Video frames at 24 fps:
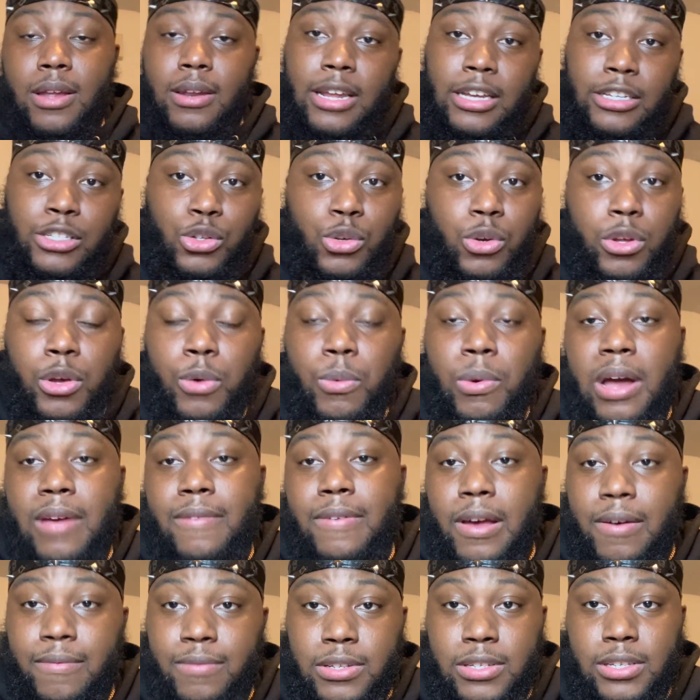That's you and your wife
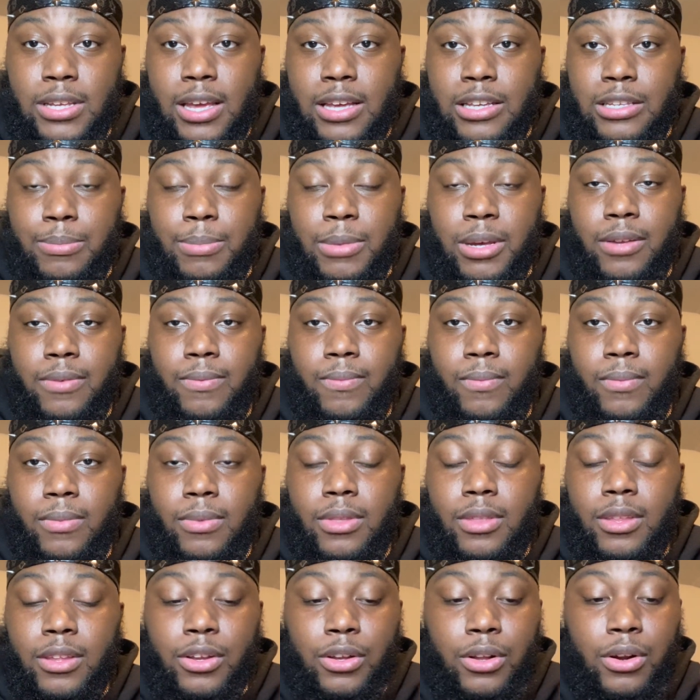having sex, man.
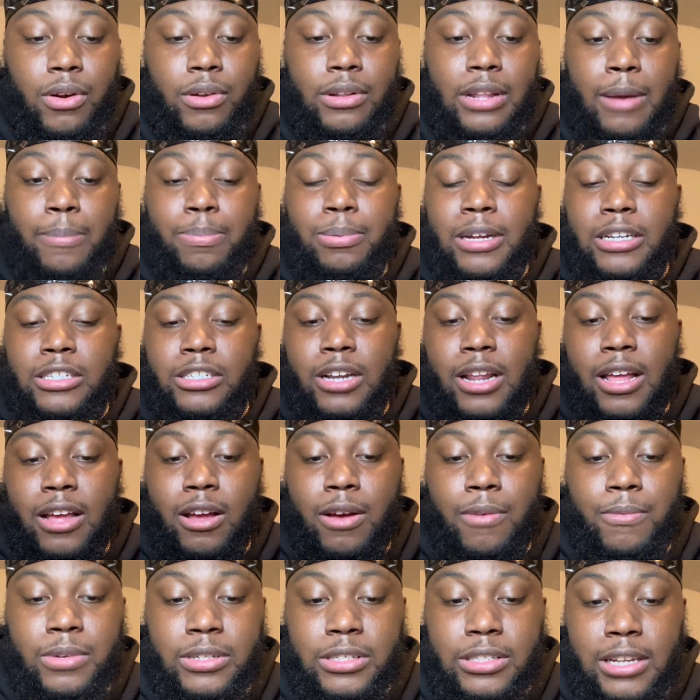You know, that pleasure that
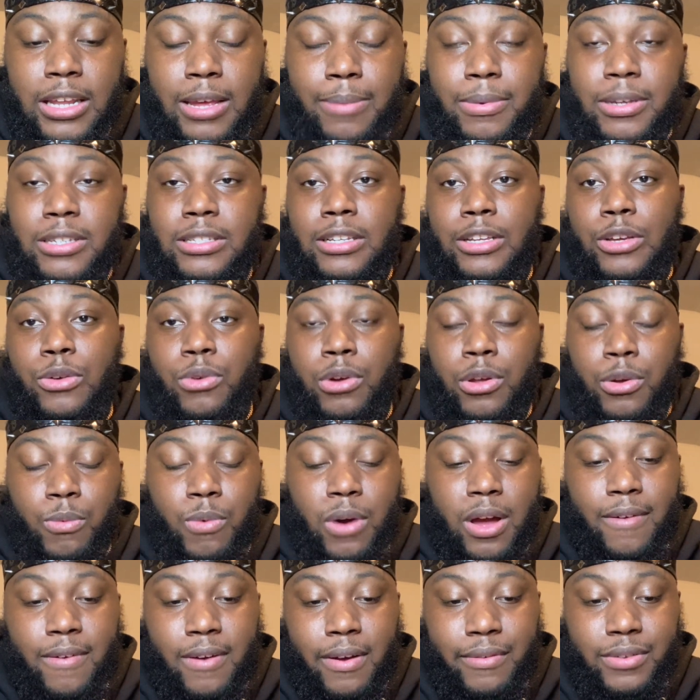come with sleep is you and your
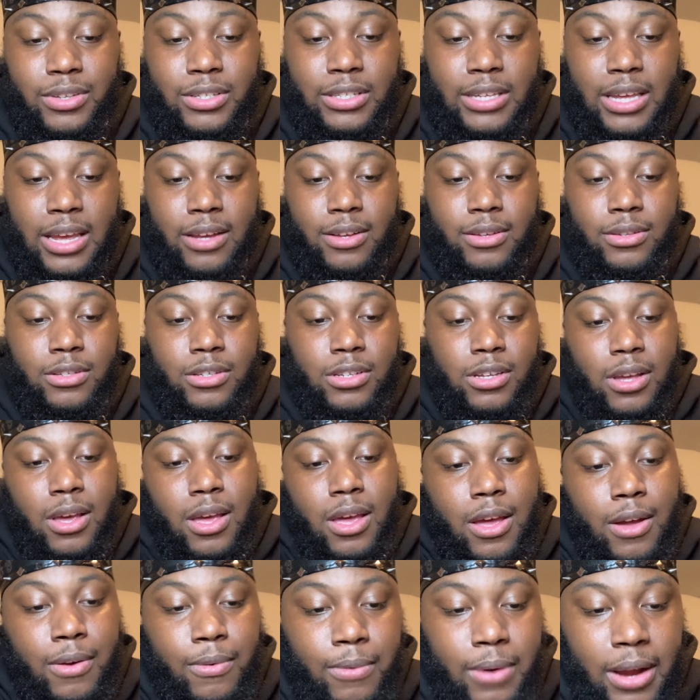wife having sex,
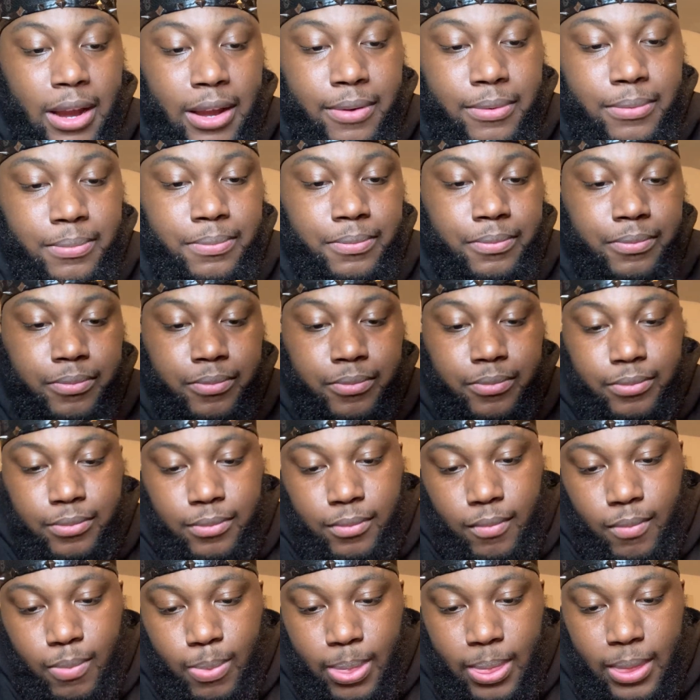right?
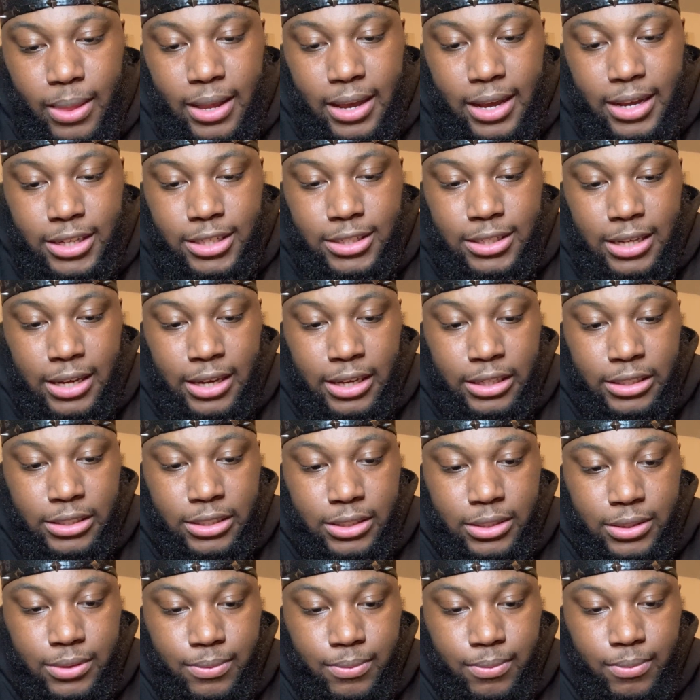It
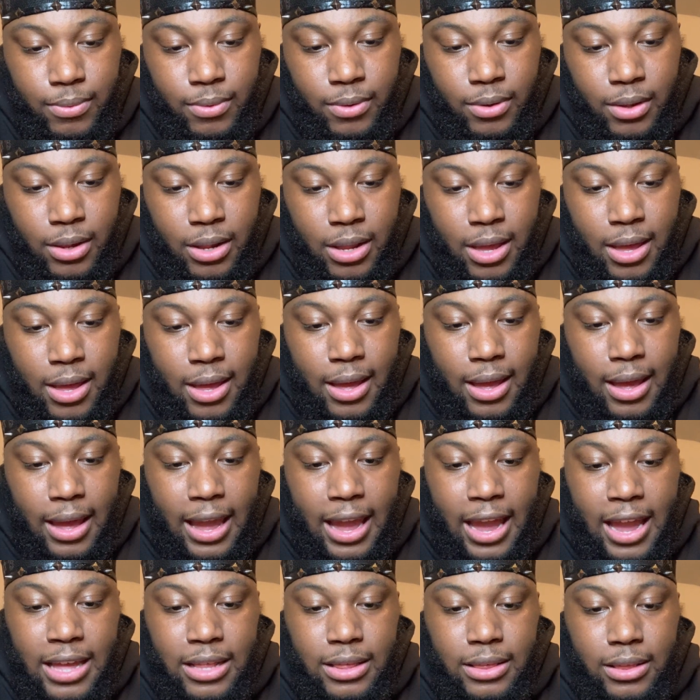says,
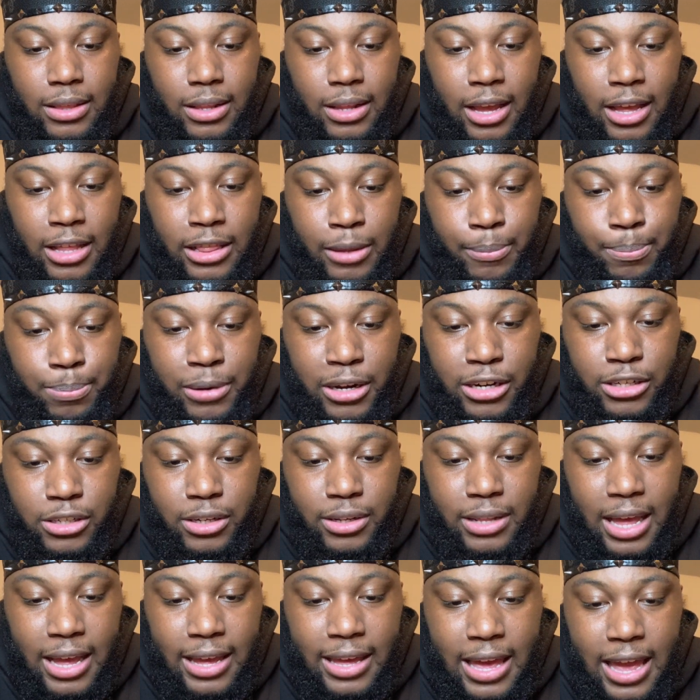and and the
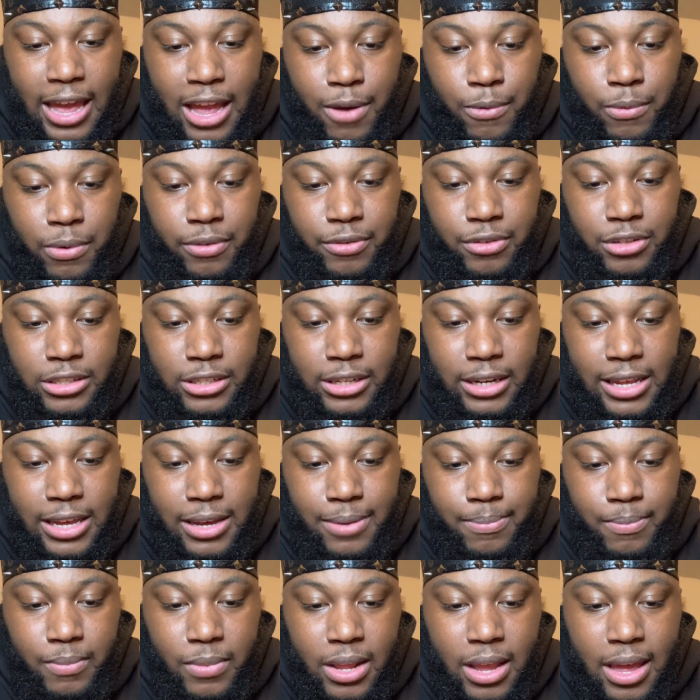pleasure that came with sleep.